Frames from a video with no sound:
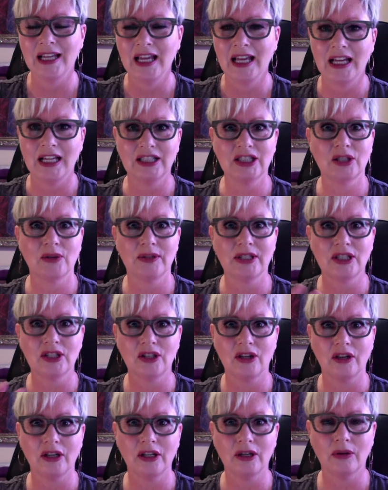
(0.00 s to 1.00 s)
And so I
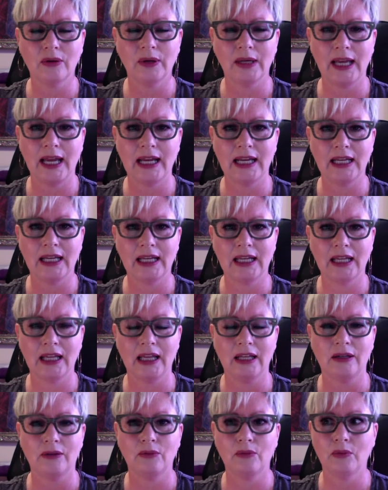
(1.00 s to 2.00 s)
started creating
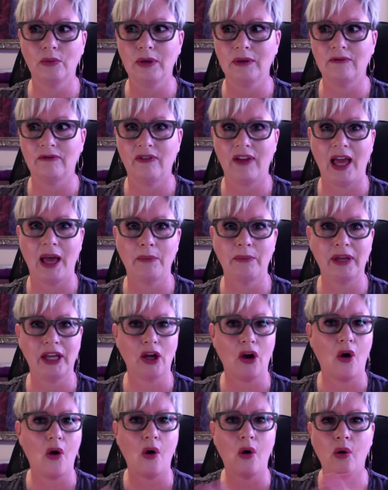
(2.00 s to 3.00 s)
and revamping a
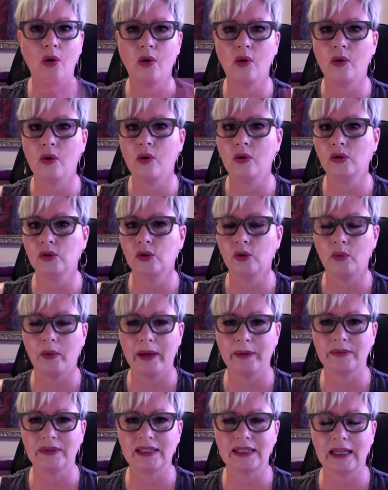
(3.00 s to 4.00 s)
whole new
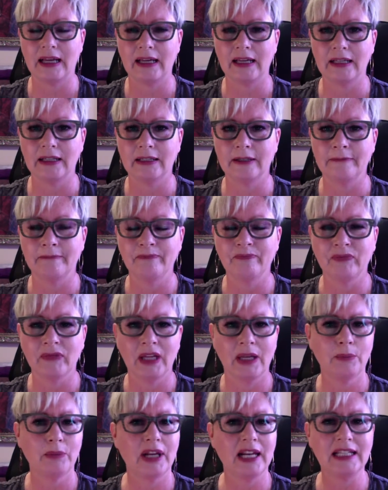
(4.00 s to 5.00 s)
website.
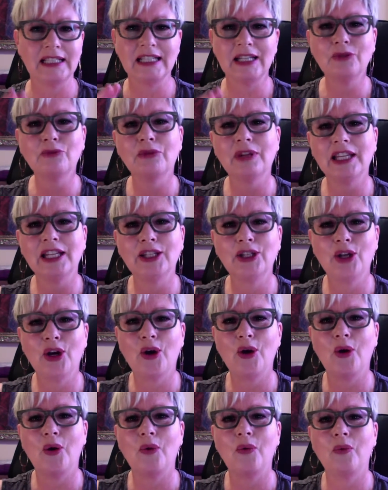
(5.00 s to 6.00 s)
But I didn't really
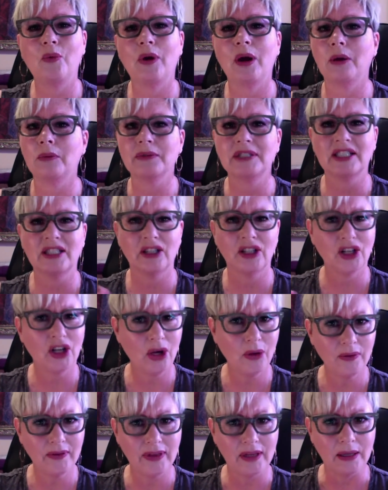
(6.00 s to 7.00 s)
know where I was going to go
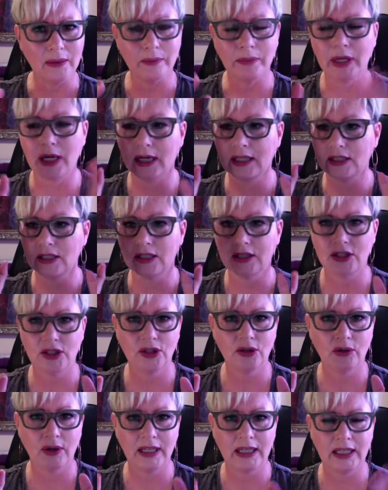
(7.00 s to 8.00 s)
with it, but I just
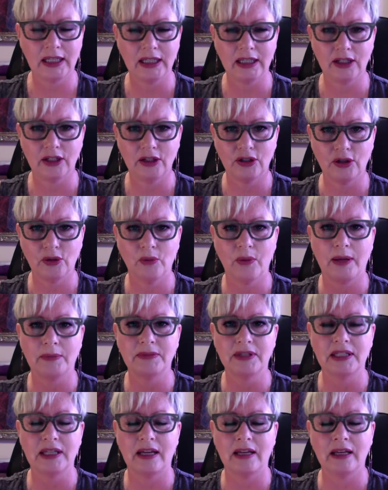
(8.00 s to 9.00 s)
knew I needed a new
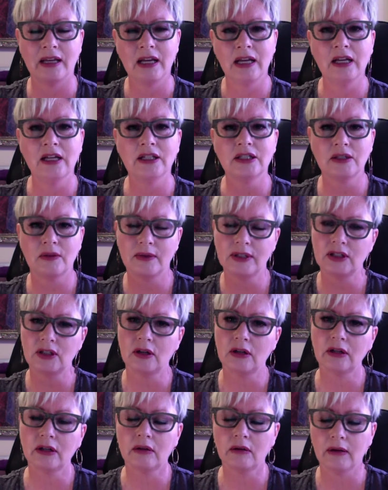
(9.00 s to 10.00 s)
website. So I
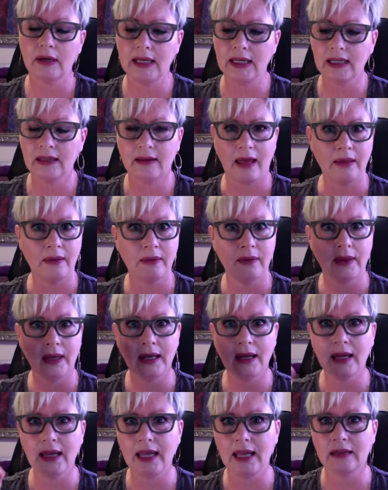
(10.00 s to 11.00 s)
started creating that, and
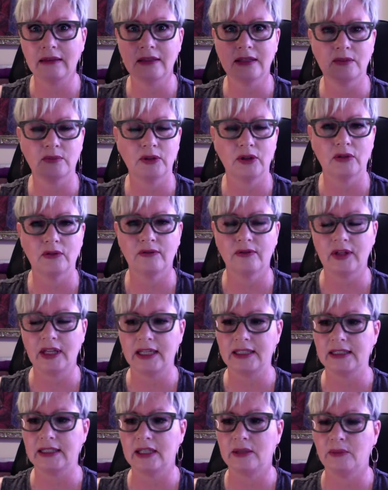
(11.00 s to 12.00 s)
then I had this beautiful
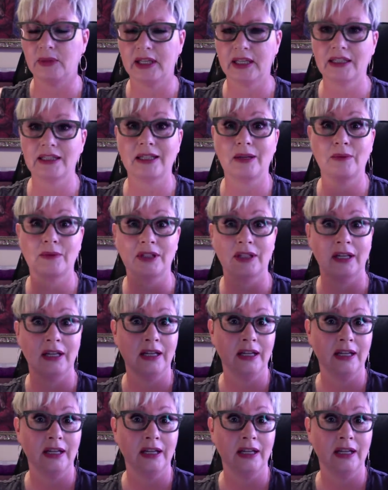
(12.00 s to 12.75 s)
idea because I was